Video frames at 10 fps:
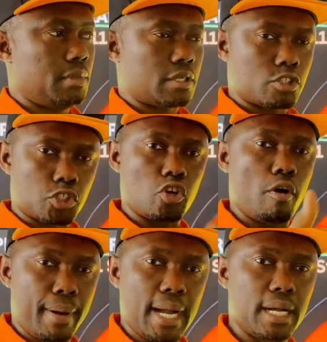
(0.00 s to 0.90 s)

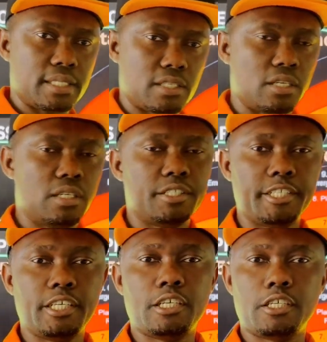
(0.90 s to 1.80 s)
scrubbers,
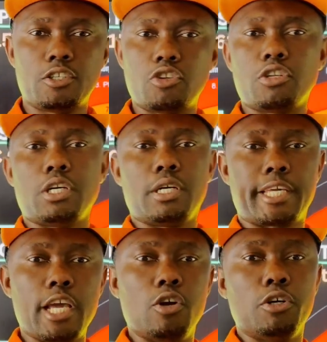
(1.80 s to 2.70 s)
the
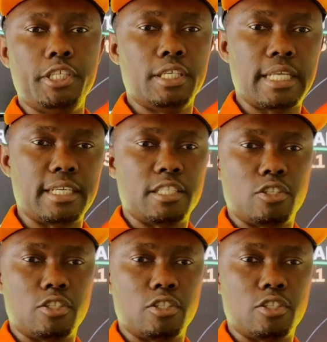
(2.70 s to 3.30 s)
KODs, that the